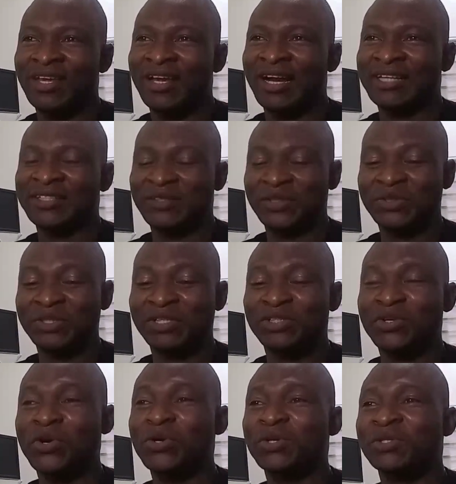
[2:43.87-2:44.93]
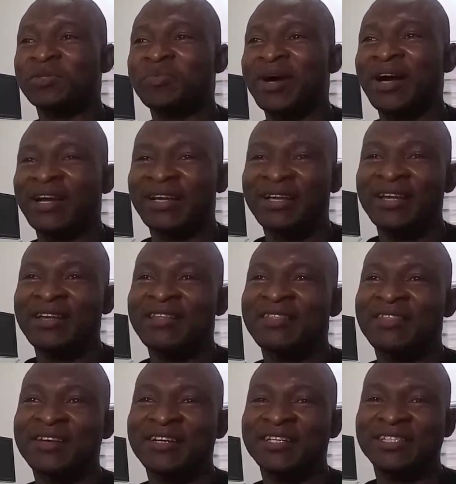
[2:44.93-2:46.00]
Attenuation is caused by
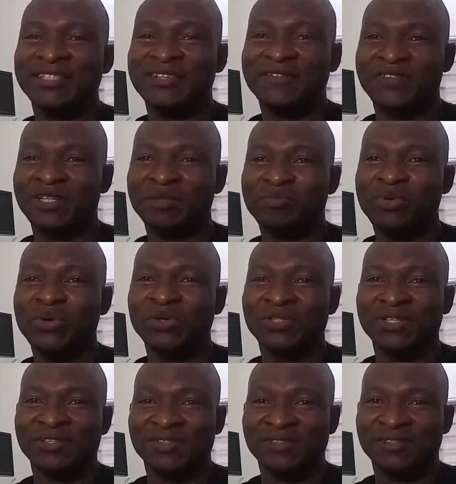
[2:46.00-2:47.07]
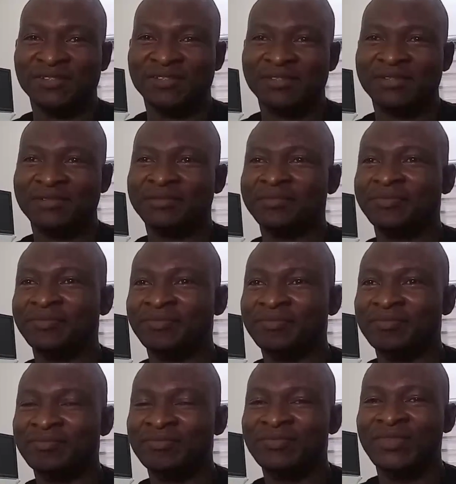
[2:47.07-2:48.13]
three different processes:
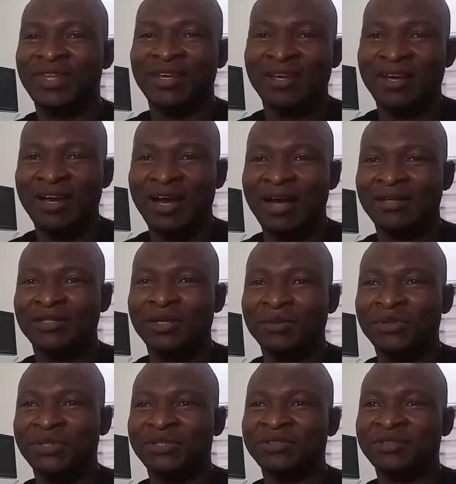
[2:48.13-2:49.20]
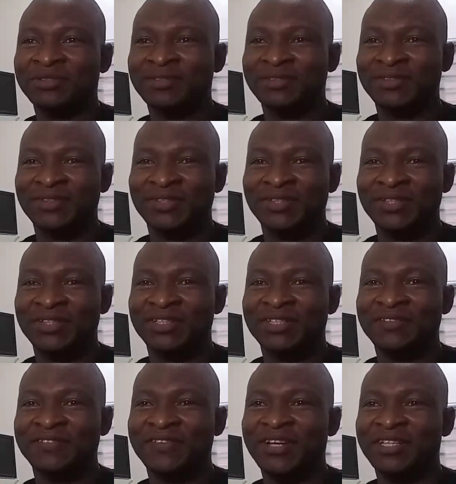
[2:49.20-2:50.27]
absorption,
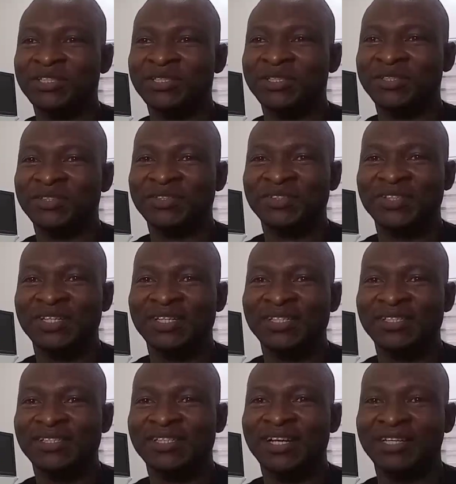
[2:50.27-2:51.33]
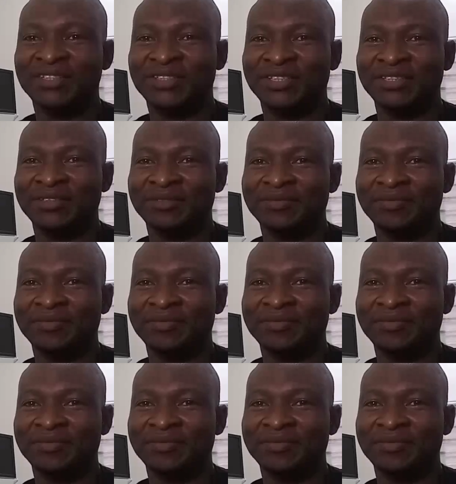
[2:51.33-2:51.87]
reflection, scattering.